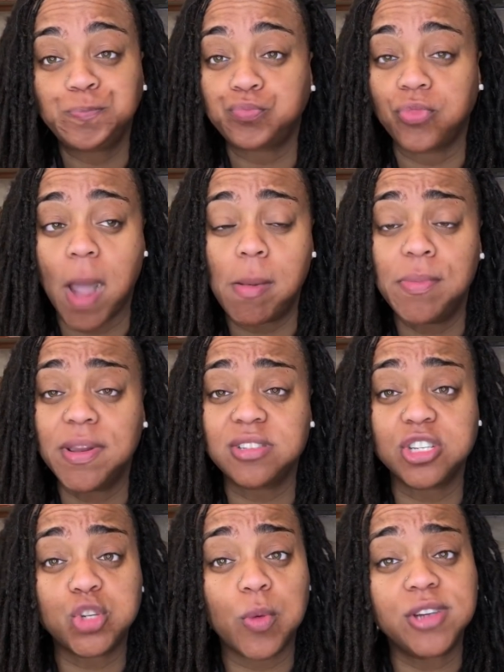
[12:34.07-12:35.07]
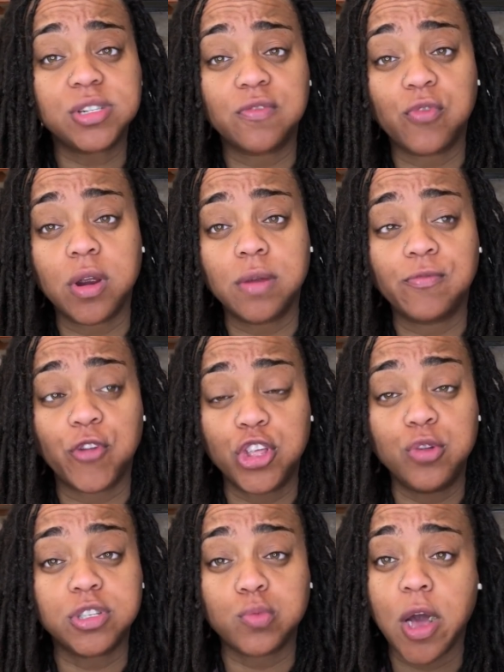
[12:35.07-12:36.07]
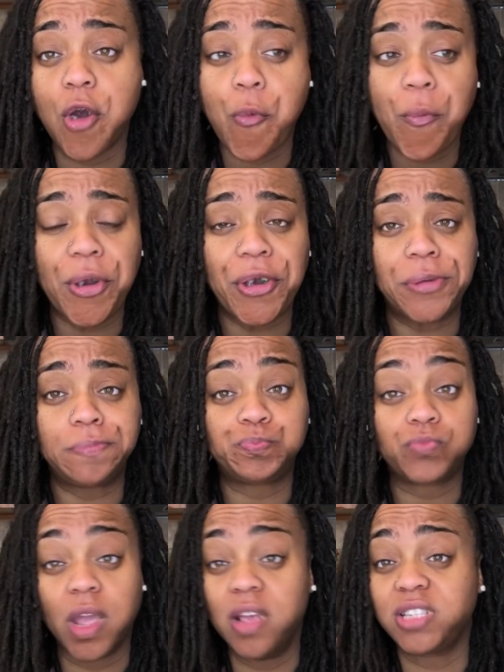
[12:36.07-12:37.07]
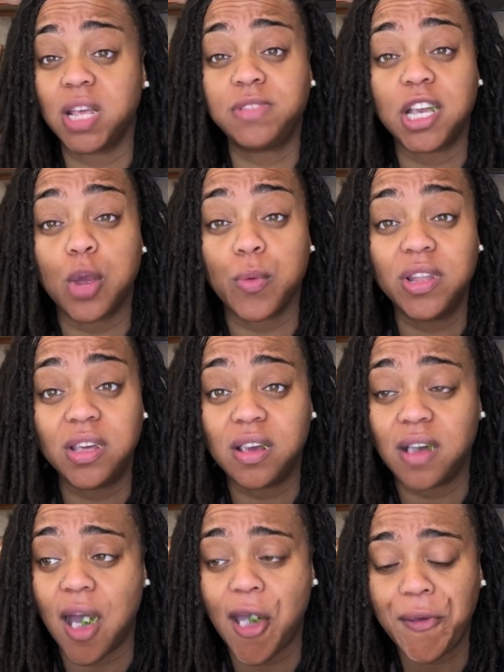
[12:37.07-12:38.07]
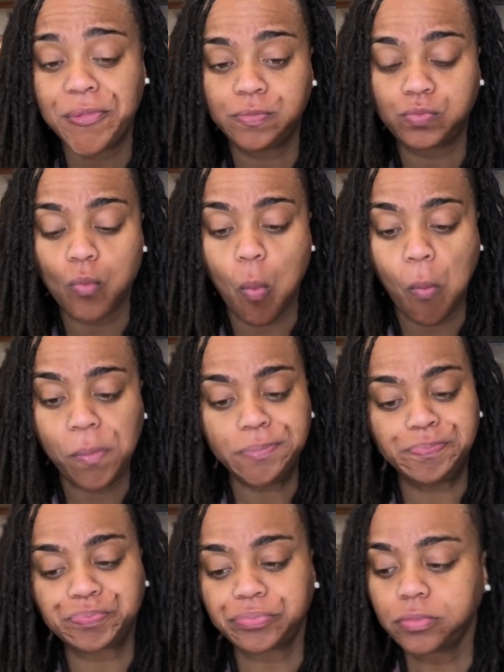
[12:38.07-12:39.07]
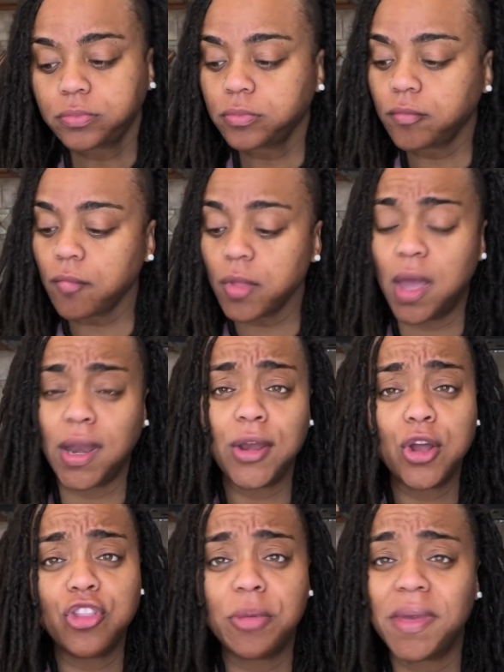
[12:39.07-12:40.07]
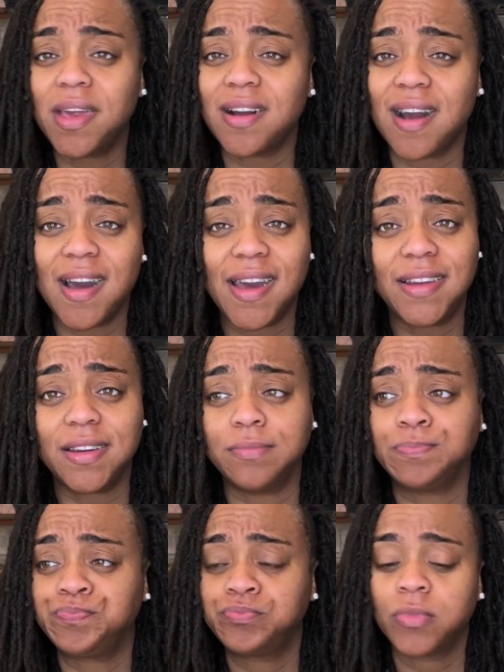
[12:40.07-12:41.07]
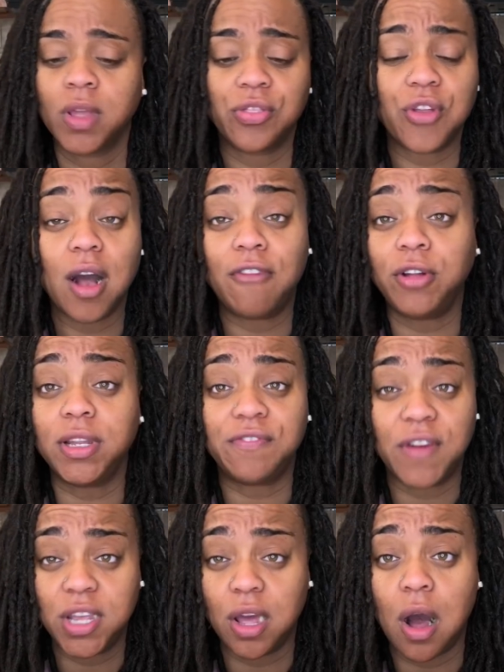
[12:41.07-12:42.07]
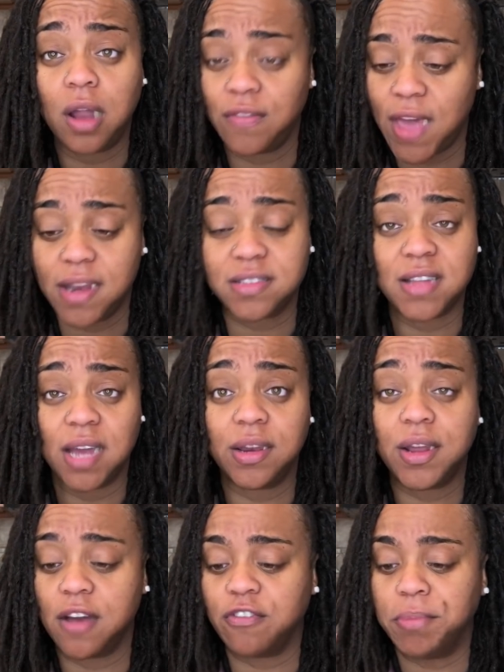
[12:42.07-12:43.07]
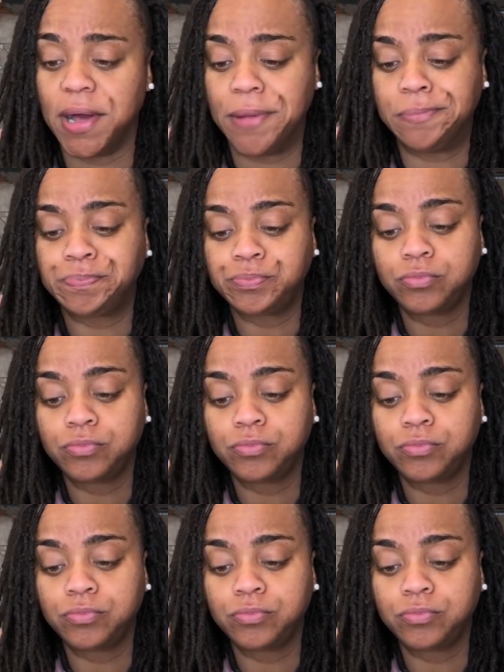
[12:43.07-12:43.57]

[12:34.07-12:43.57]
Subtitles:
that may be the situation for you as well. He seems like a really good guy. And I know that being kind and thoughtful and funny, all of that is not enough, but